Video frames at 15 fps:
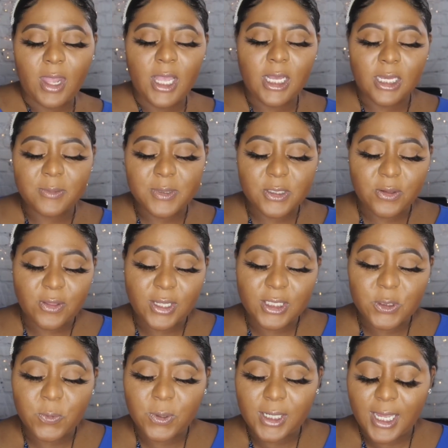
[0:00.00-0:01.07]
Um, so
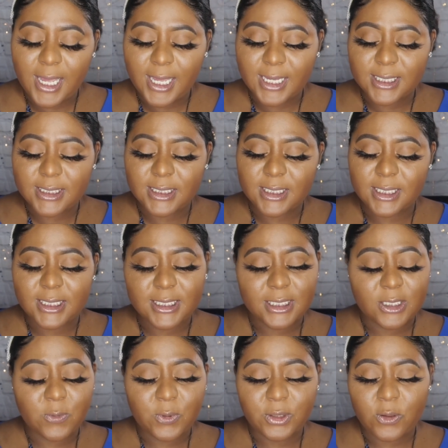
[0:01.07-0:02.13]
this one has
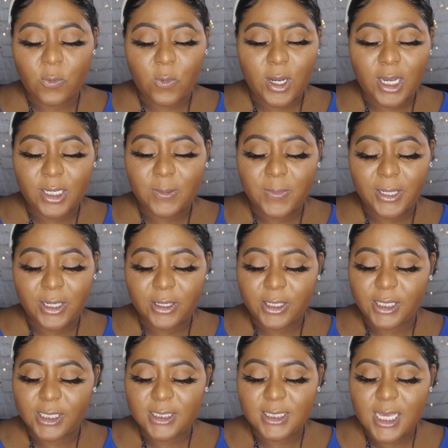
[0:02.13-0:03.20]
still with the wild
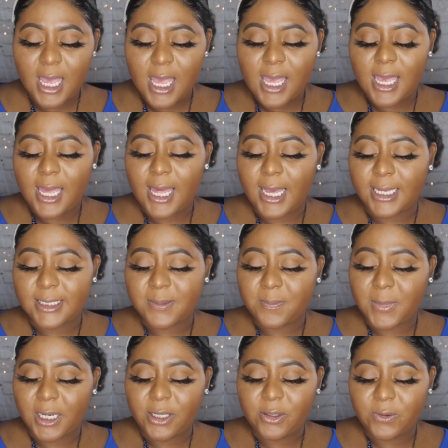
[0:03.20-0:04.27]
berries. It has
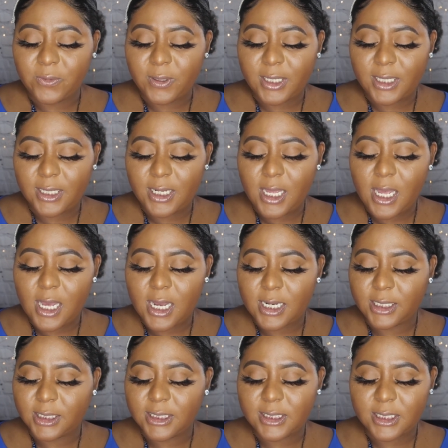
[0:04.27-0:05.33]
mandarin,
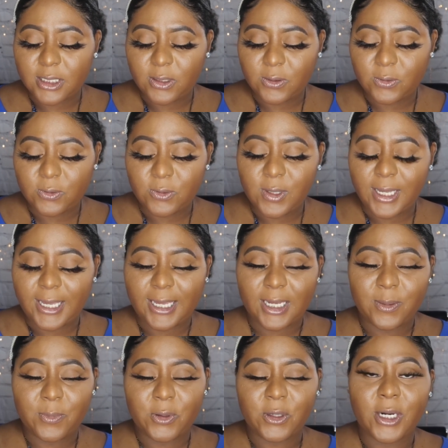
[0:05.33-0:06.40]
honeysuckle,
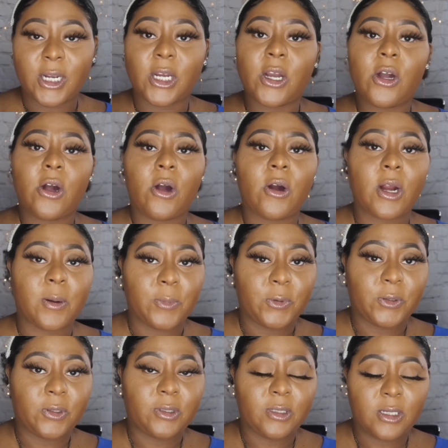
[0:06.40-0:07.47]
amber, and
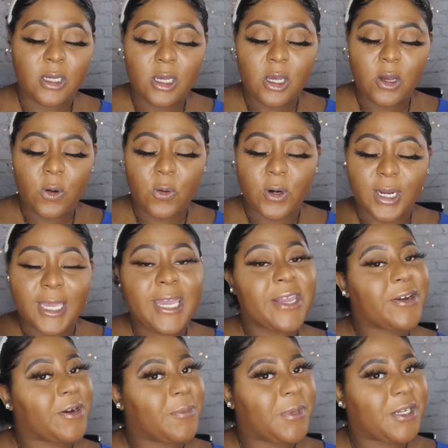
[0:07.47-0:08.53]
caramel, or
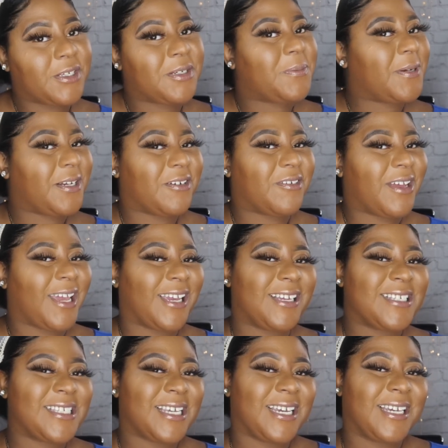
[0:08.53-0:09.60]
caramel, depending on how
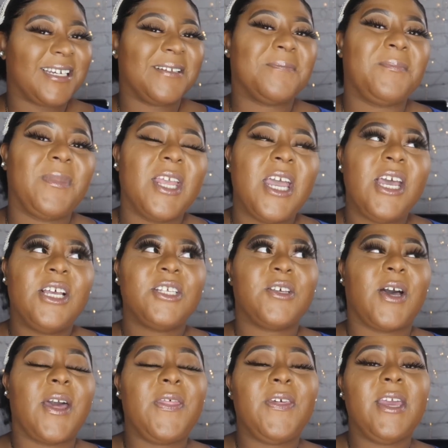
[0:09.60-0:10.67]
you say it. So
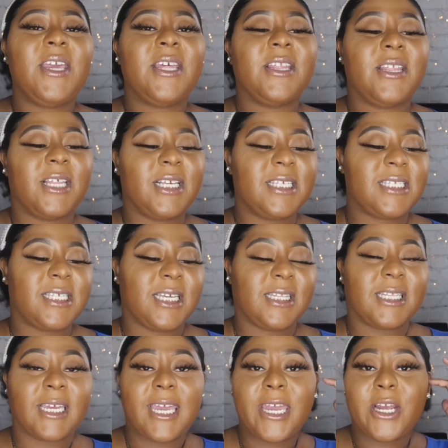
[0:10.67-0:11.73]
I think in this
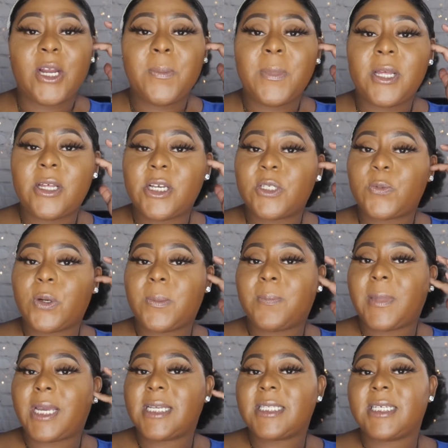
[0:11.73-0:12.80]
scent, the caramel is what
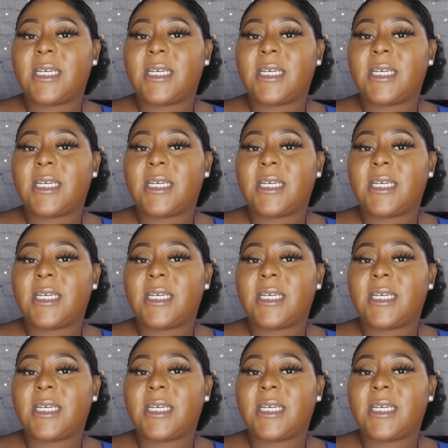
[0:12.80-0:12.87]
makes